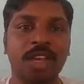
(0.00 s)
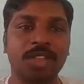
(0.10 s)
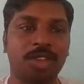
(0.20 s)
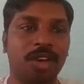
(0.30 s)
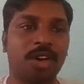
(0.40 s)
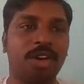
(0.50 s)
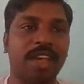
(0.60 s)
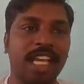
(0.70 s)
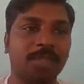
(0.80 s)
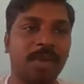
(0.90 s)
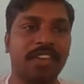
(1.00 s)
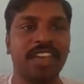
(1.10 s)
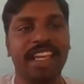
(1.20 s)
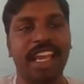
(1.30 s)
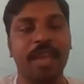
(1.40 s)
So XSplit
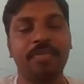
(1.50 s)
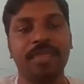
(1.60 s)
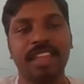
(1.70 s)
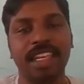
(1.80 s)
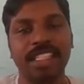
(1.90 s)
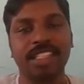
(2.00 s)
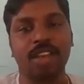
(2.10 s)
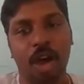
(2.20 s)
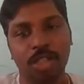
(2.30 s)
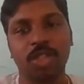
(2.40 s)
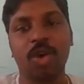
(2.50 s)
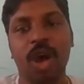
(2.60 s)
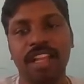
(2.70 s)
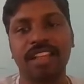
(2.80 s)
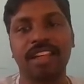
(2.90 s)
VCam is also
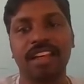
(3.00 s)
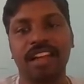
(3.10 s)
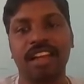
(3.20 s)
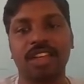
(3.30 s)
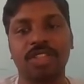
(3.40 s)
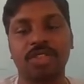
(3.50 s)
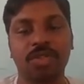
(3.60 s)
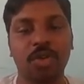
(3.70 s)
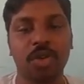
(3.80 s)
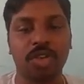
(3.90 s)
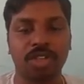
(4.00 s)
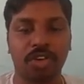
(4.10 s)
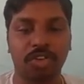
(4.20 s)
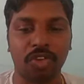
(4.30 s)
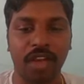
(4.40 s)
another studio
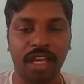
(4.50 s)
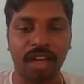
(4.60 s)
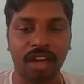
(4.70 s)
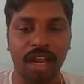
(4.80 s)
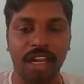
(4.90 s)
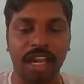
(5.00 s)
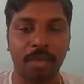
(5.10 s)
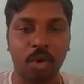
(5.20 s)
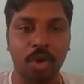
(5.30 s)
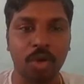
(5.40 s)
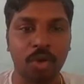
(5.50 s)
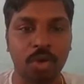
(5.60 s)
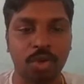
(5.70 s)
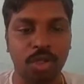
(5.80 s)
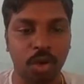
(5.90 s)
software, right? I'm going
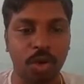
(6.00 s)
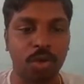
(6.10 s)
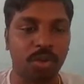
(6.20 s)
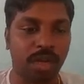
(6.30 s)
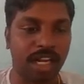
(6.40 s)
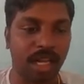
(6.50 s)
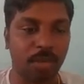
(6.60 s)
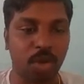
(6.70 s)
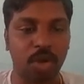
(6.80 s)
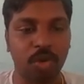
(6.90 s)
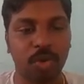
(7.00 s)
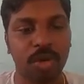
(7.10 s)
to show you, right? I'm going to